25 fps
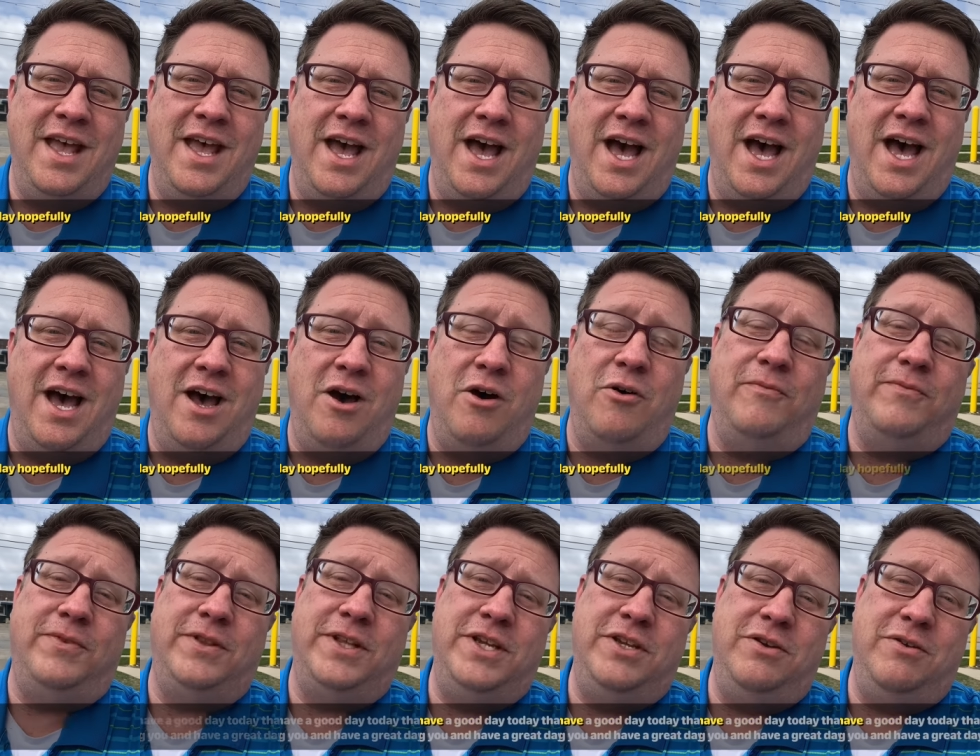Uh,
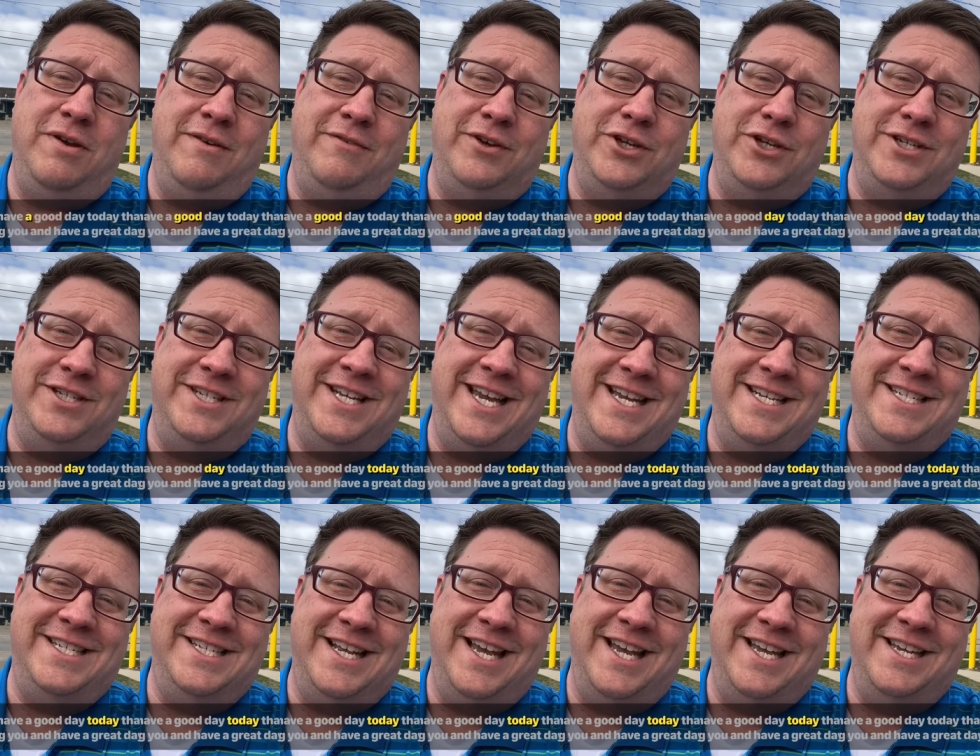hopefully you have a good day
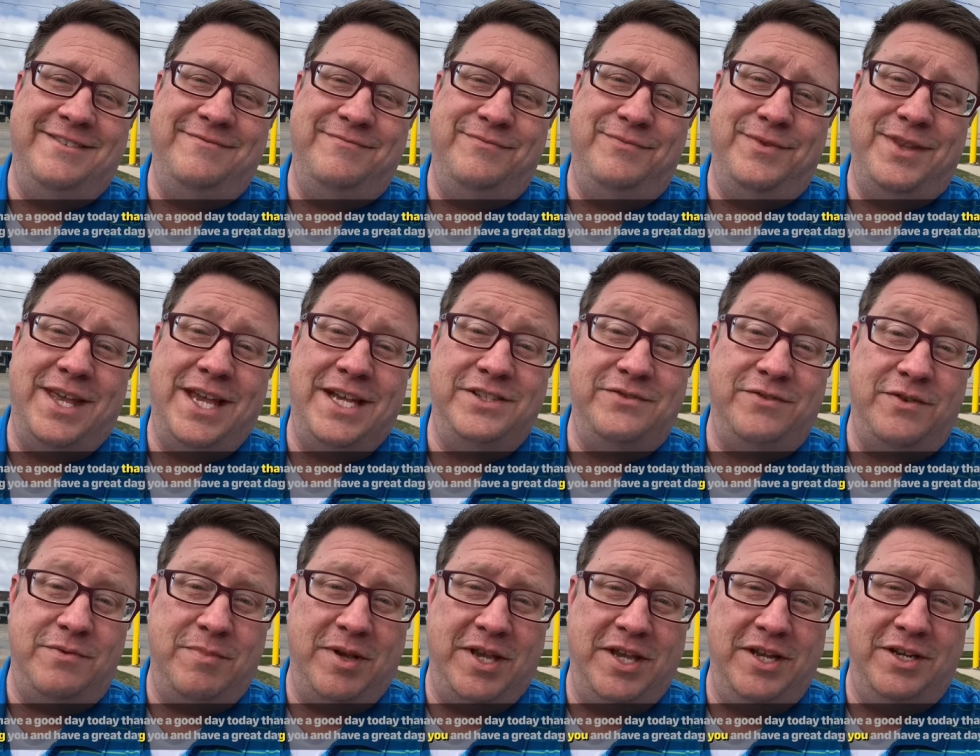today. Thanks for
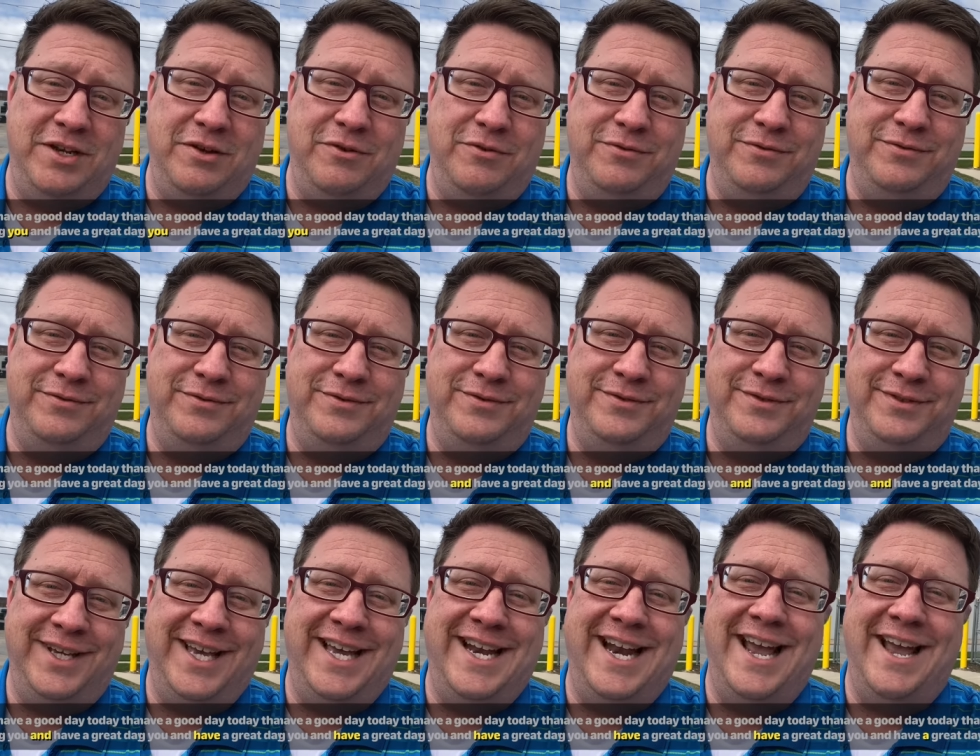being you,
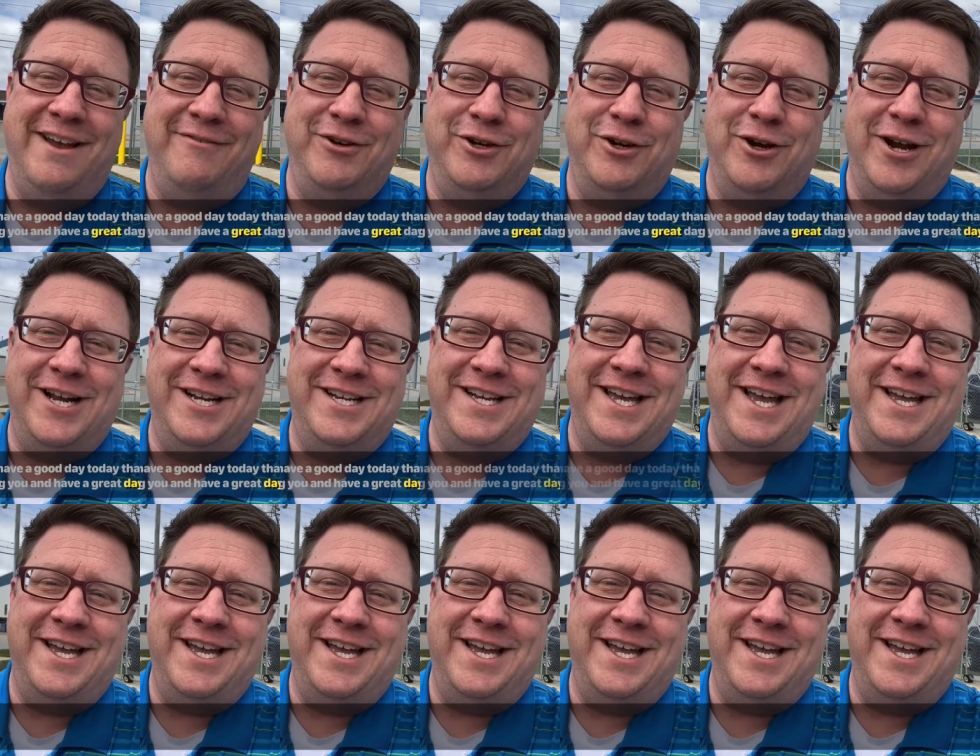and have a great day.